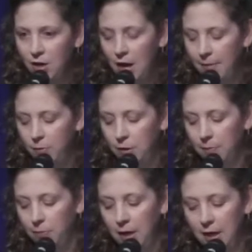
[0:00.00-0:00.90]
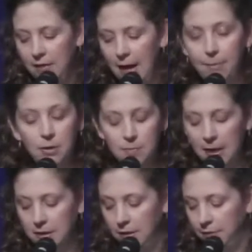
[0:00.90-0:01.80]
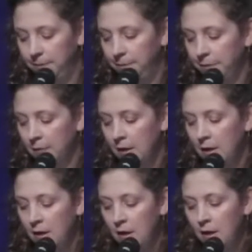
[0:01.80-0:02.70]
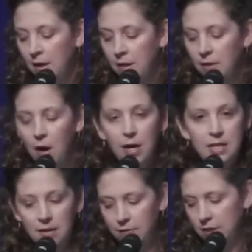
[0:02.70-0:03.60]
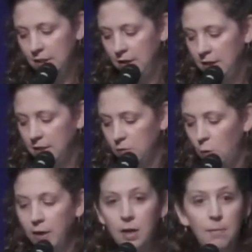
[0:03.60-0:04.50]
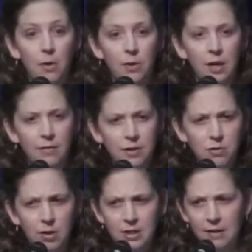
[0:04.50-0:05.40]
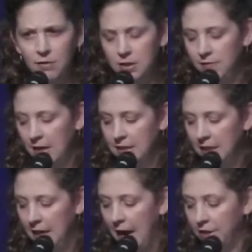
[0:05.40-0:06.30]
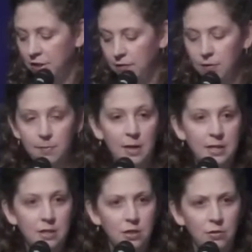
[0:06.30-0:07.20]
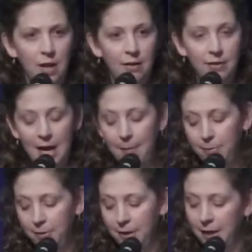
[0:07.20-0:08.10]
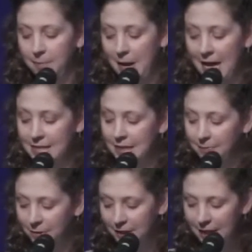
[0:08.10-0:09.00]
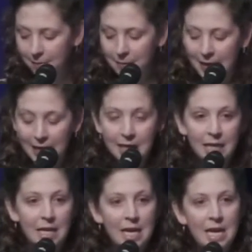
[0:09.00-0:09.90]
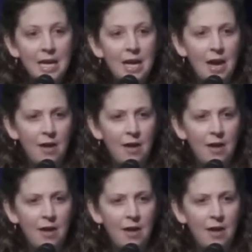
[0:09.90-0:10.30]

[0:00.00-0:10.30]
who can bring that perspective. The RE Denver series is one component of Historic Denver's Investing in Action for the Places You Love capital and capacity building campaign. And